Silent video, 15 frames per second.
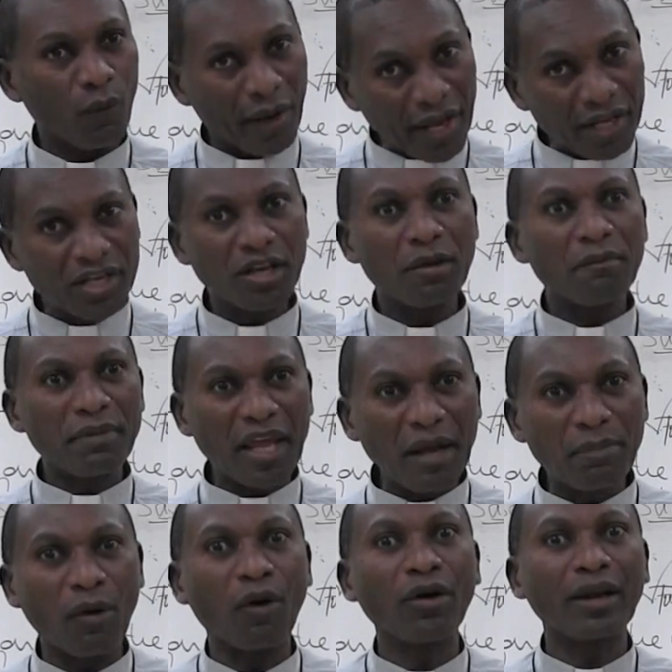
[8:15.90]
which
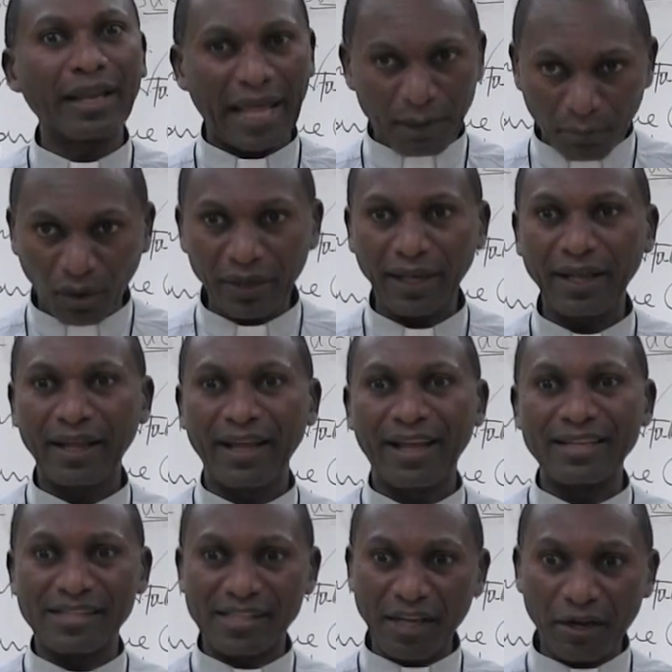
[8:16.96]
people labeled
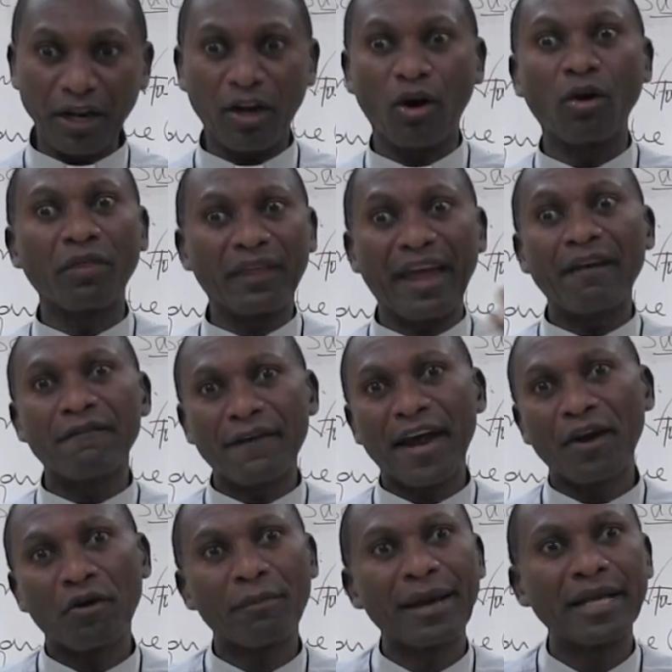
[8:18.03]
encyclical on the
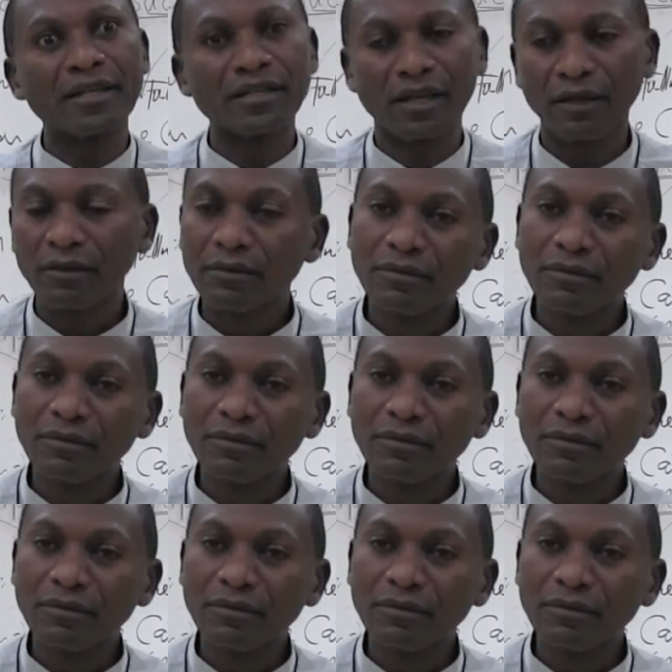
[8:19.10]
environment